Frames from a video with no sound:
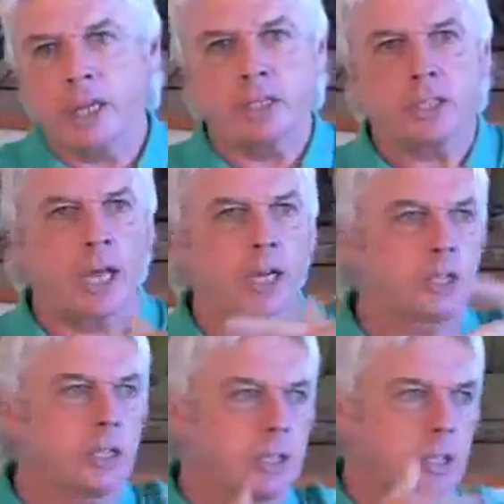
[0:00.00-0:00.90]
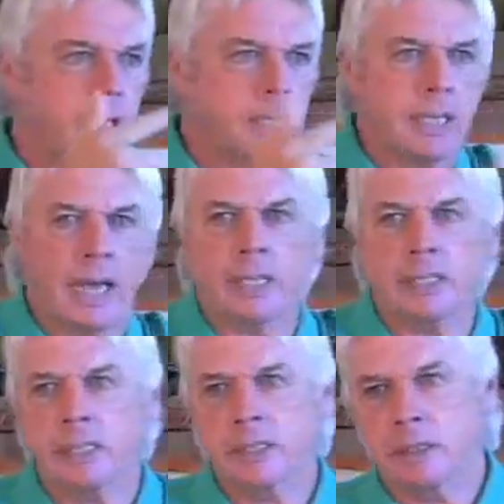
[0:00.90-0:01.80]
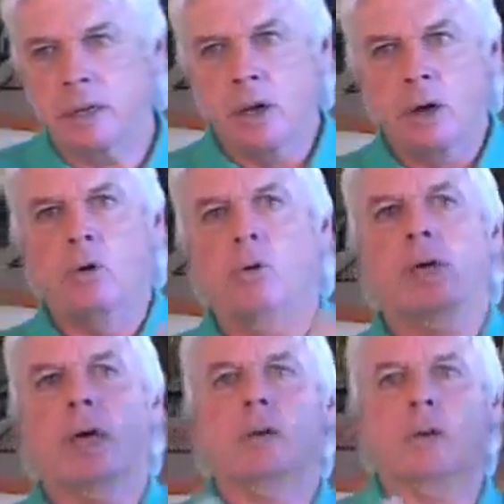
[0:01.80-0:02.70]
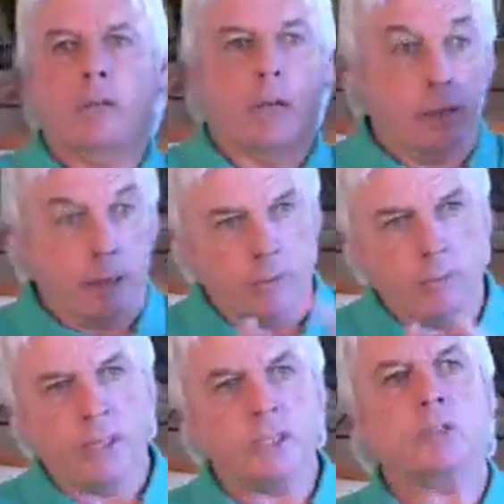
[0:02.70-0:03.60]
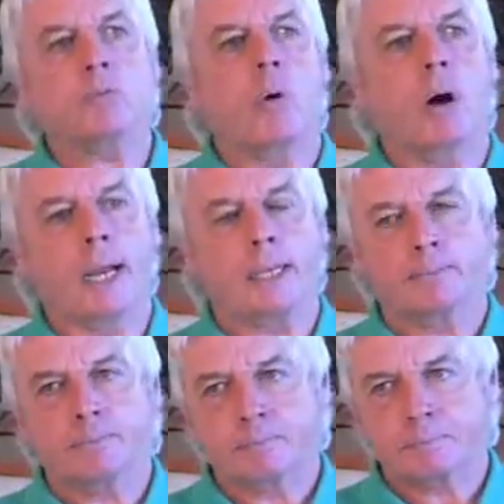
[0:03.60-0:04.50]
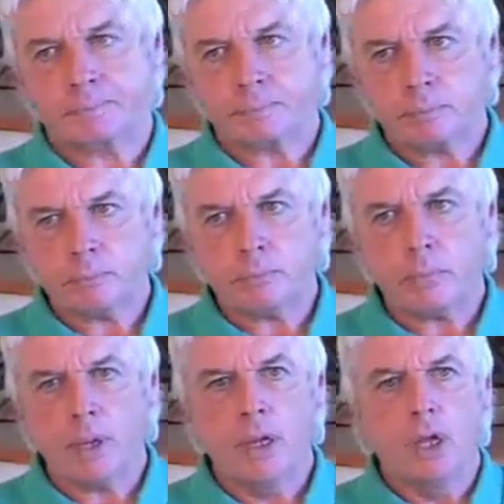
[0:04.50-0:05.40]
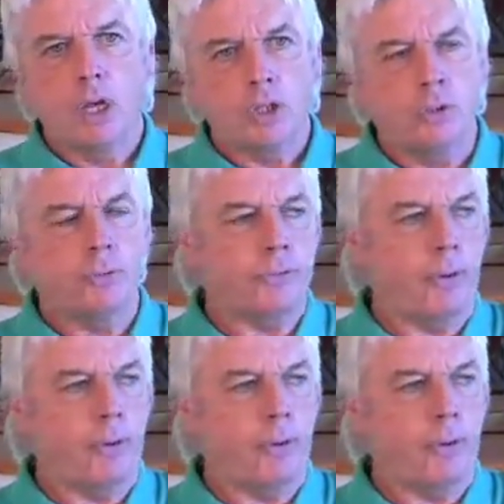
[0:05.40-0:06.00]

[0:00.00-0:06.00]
intelligent and they're talented, and oh yeah, and this is why you